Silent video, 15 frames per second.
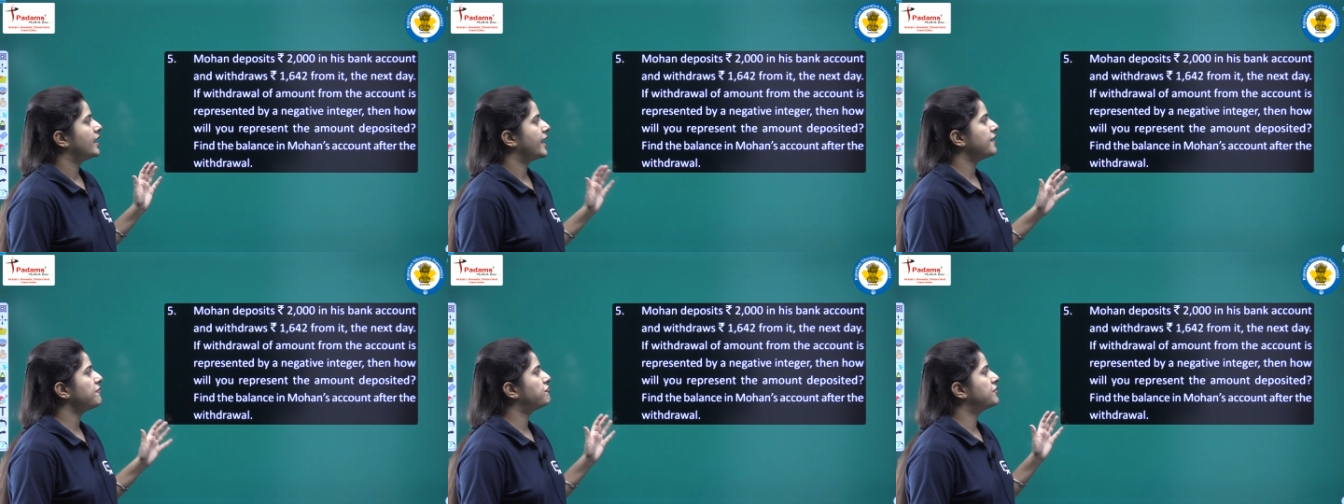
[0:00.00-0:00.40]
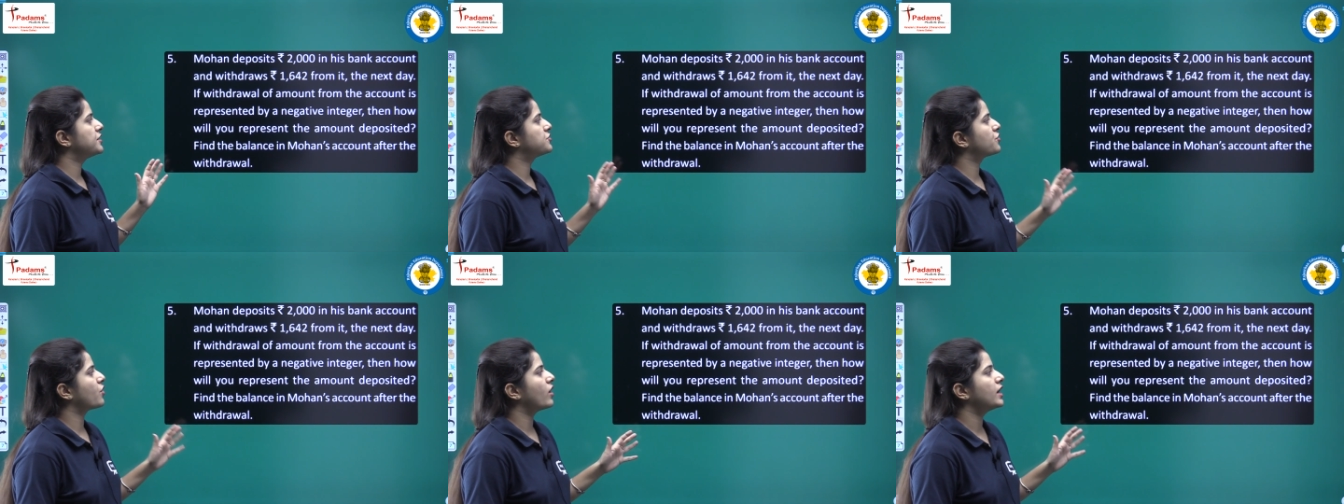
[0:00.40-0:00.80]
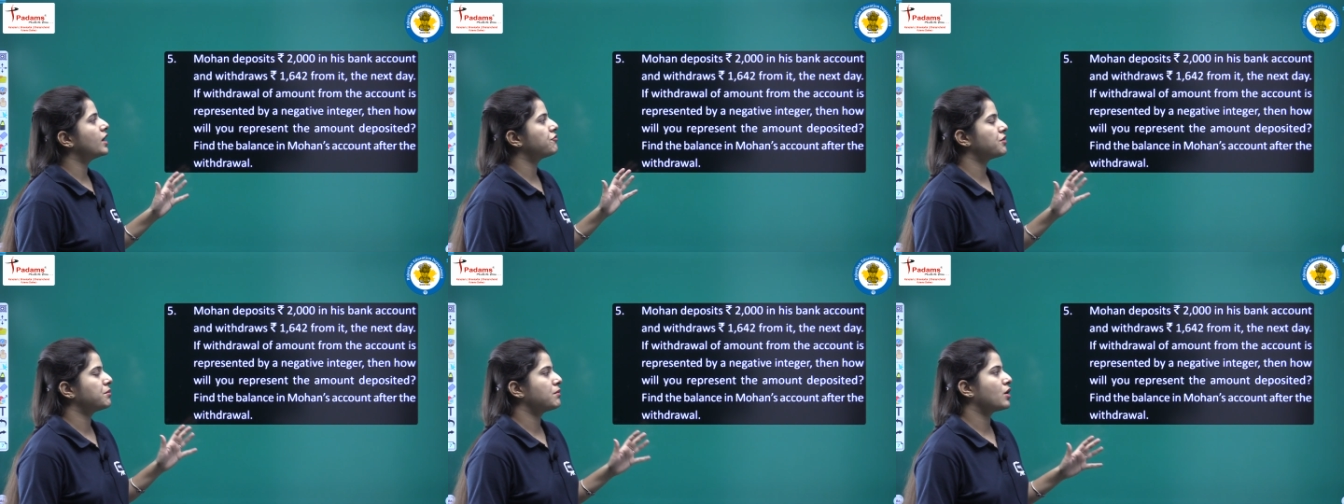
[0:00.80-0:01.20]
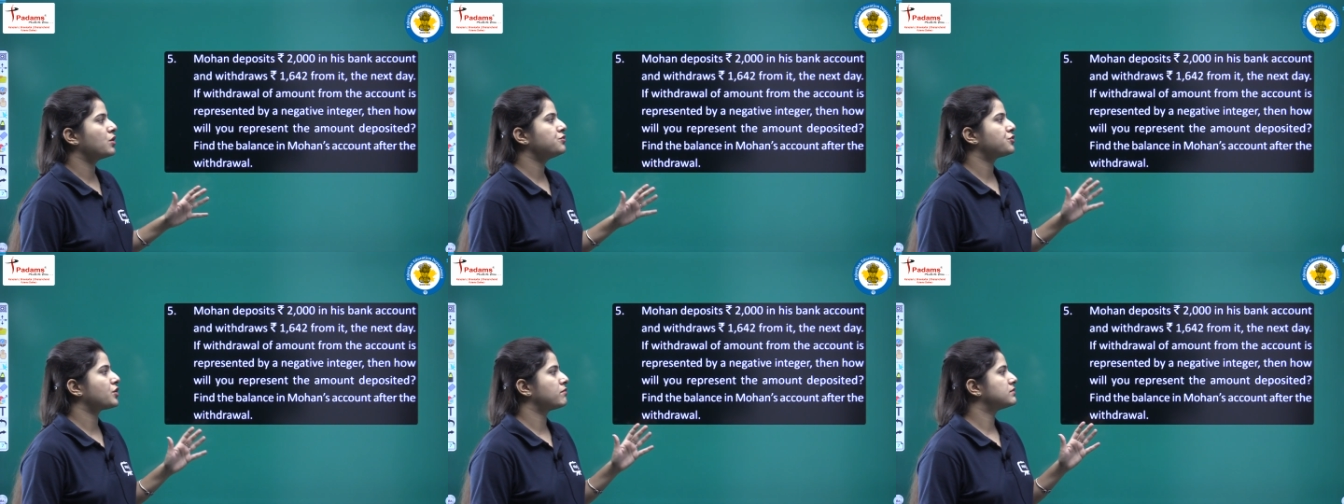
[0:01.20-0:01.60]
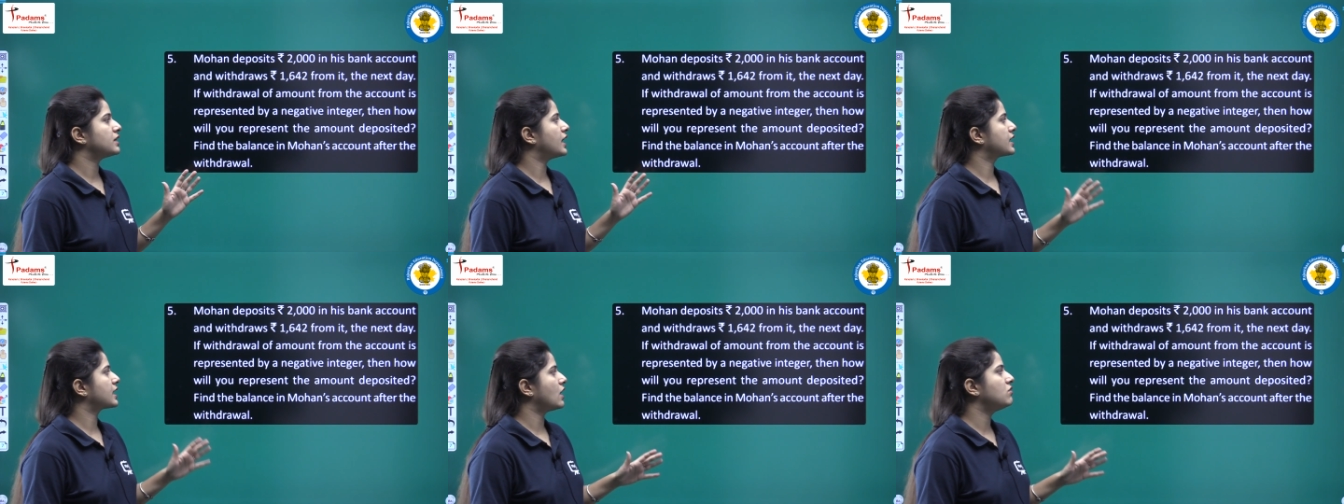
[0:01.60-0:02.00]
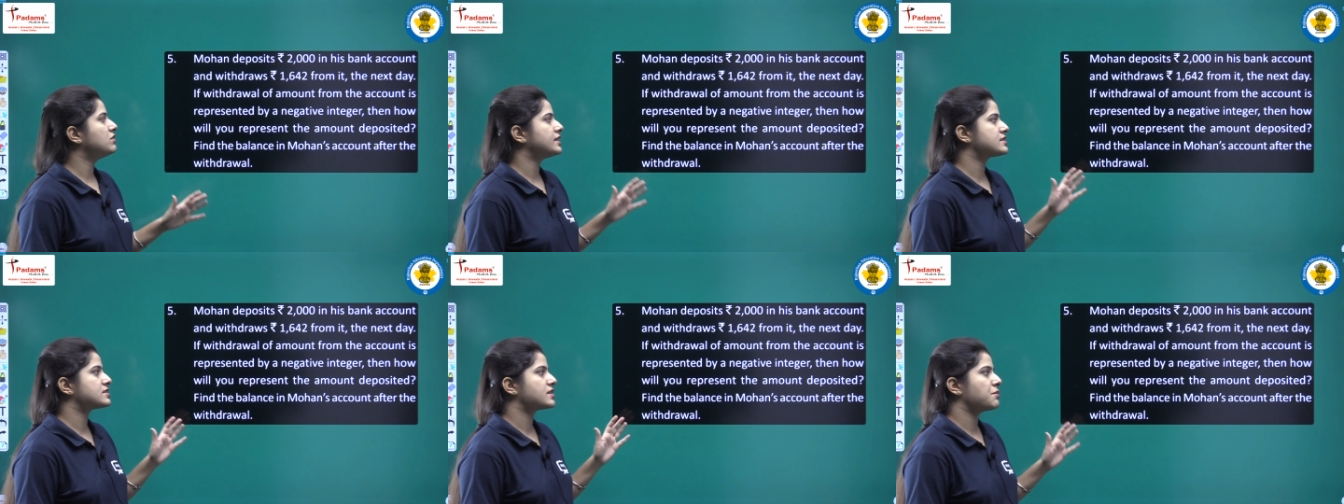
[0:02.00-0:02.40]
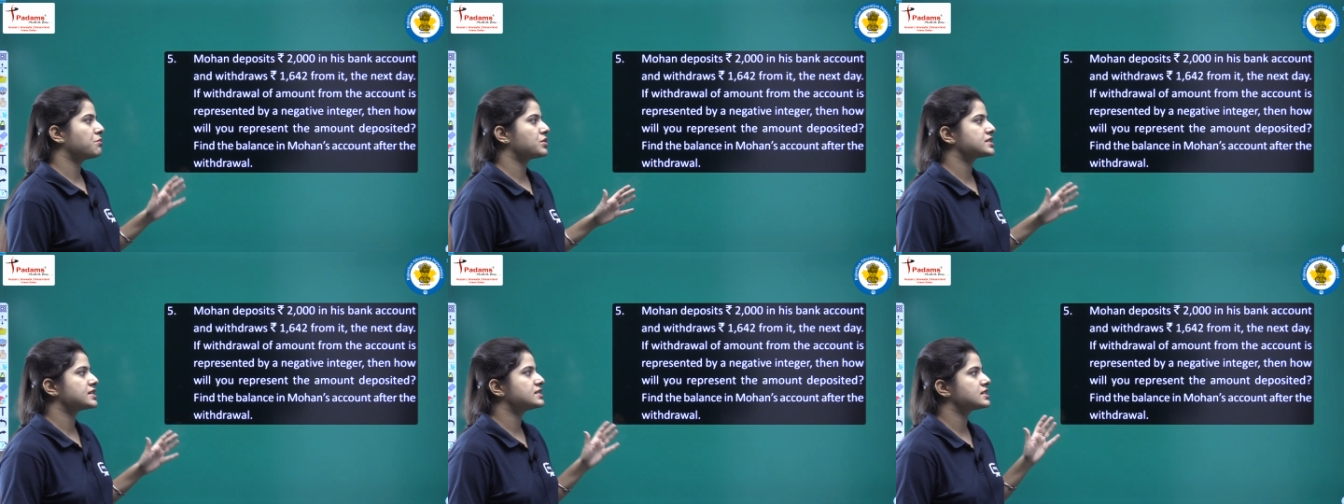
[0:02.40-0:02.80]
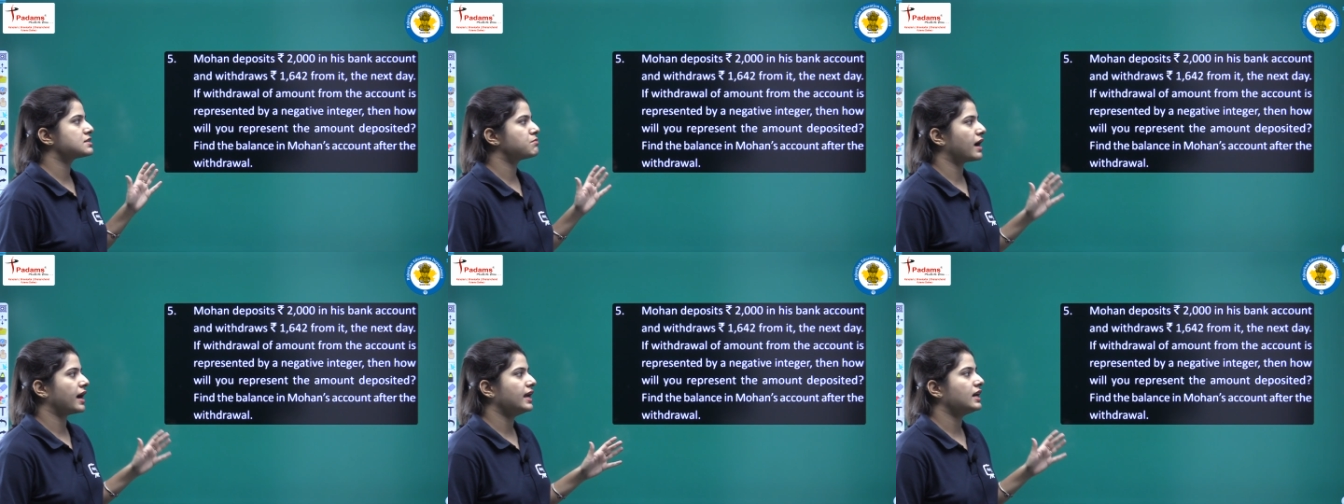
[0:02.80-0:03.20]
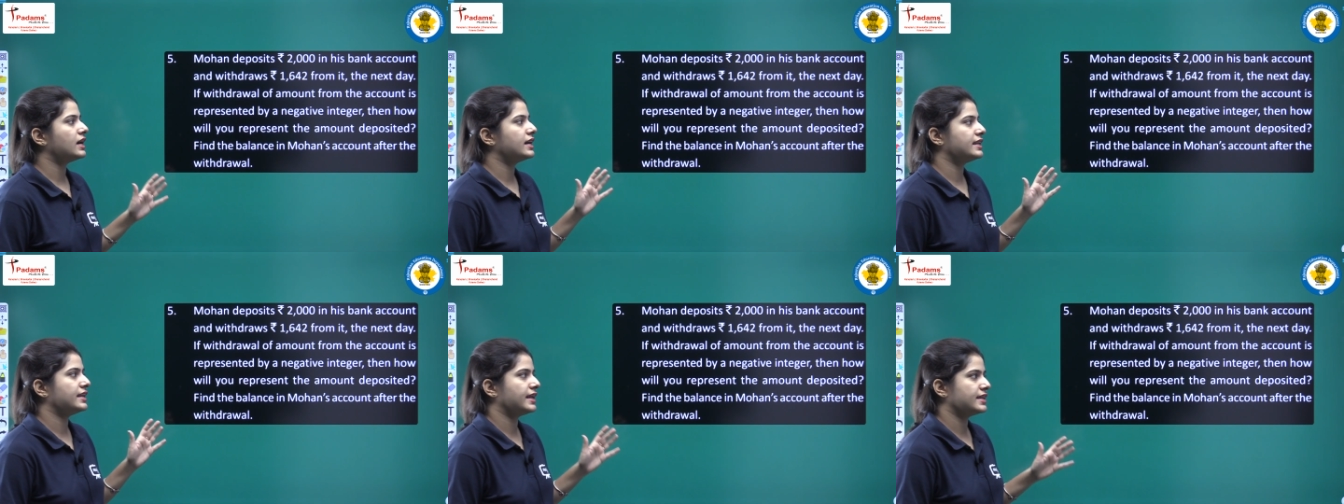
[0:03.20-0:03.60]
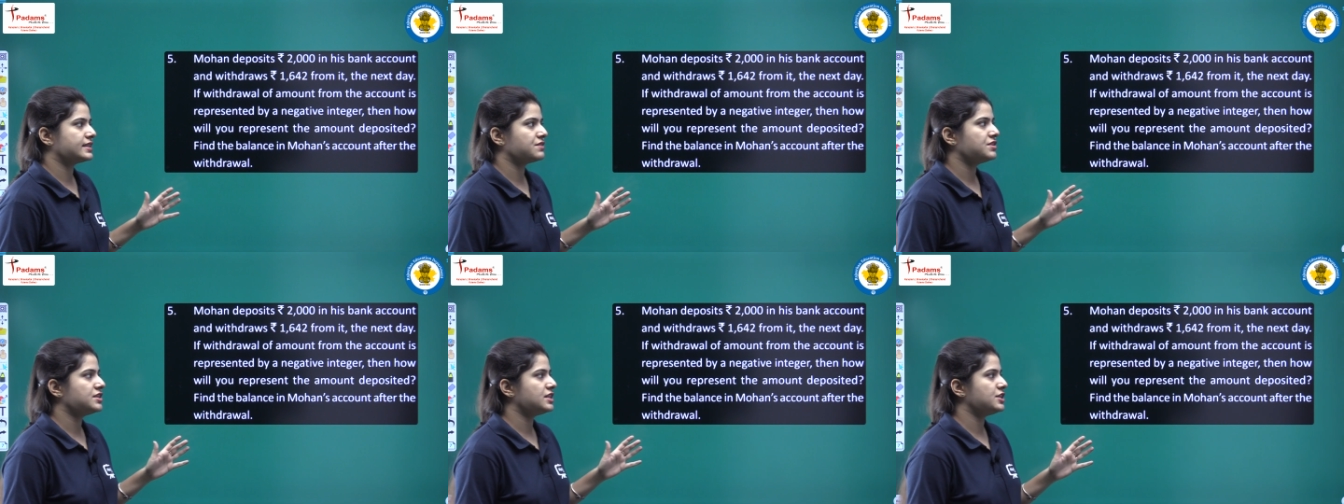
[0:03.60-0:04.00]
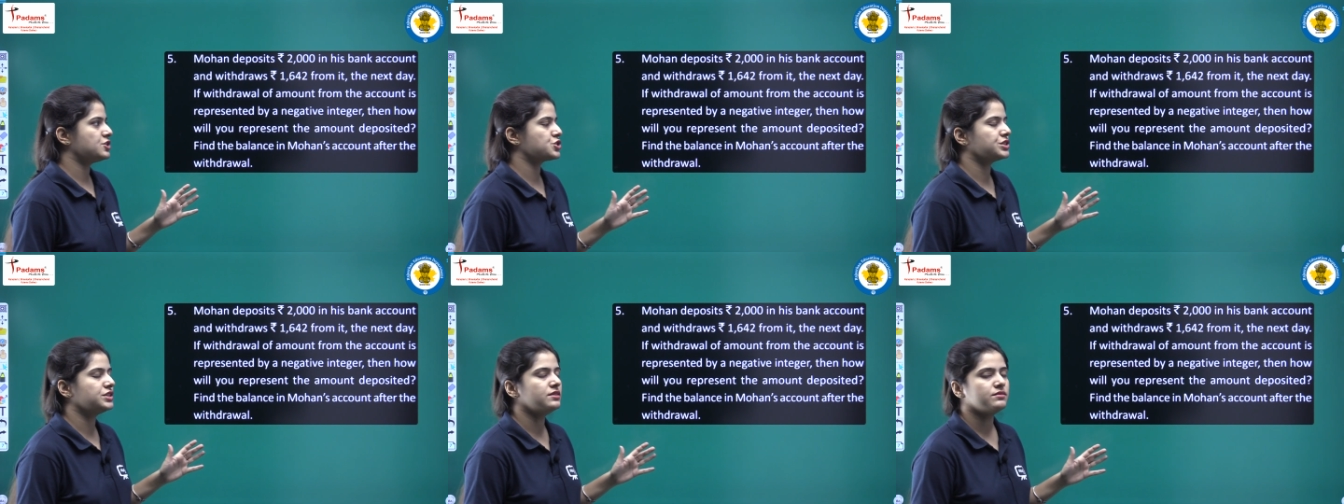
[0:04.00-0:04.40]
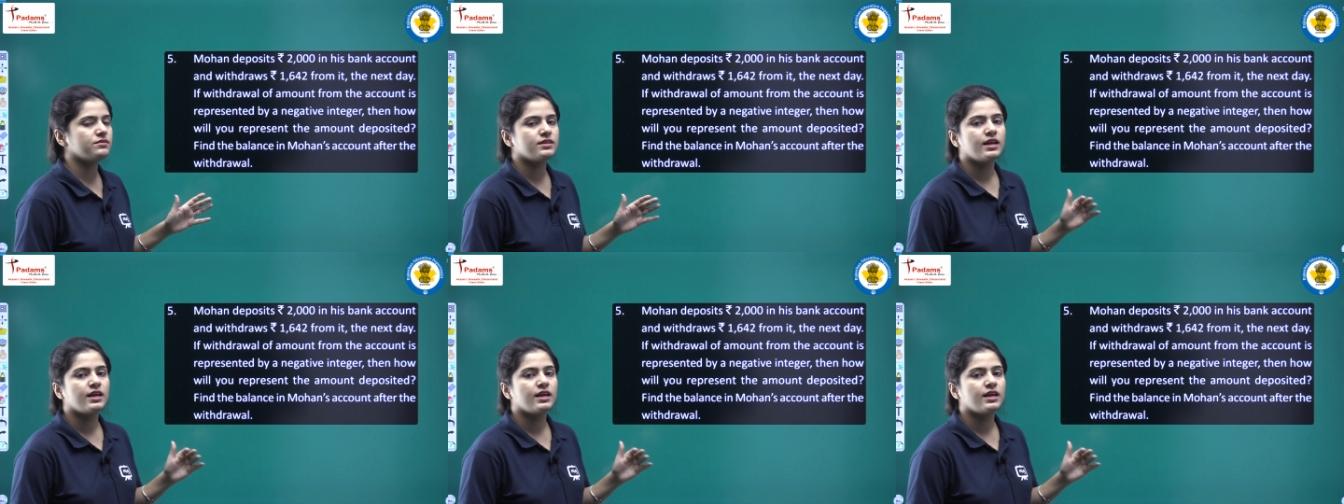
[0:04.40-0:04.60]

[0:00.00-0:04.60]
If withdrawal of amount from the account is represented by a negative integer,